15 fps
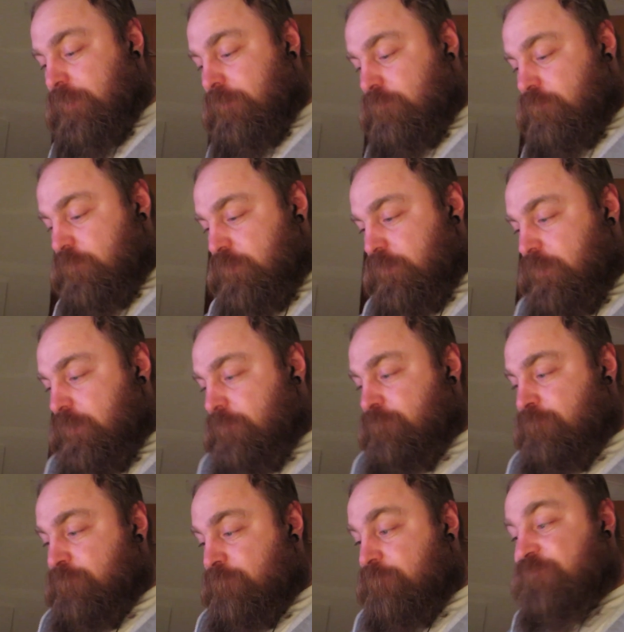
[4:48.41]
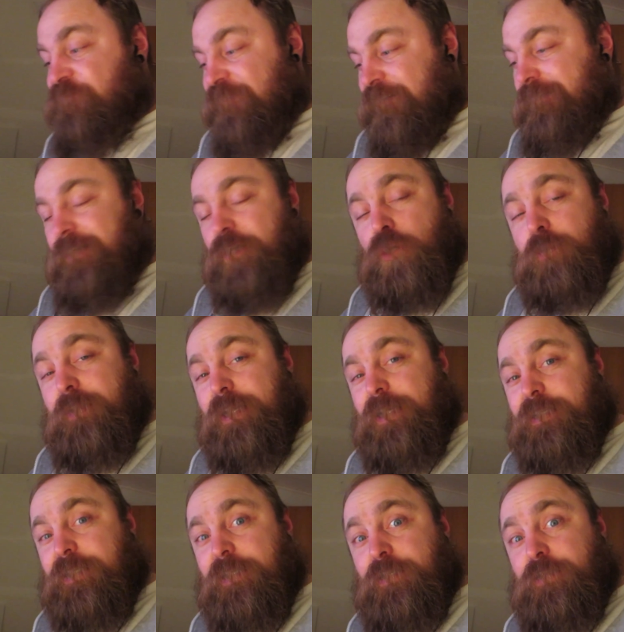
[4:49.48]
it. So yeah, I hope you
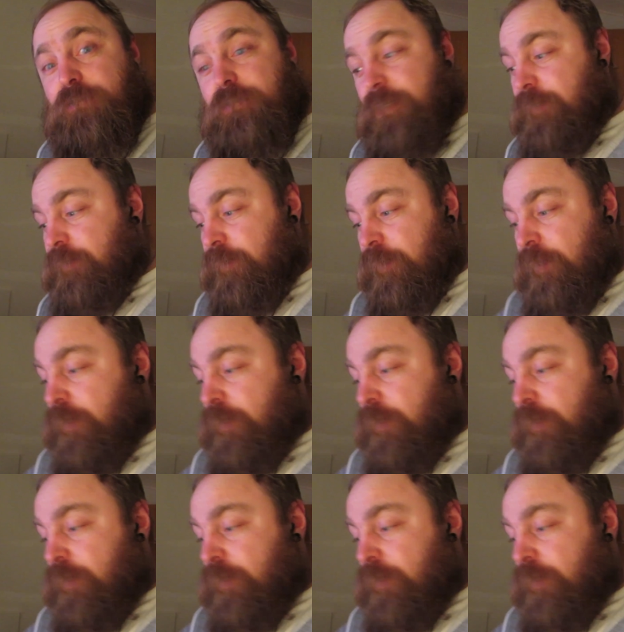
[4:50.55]
guys can use that.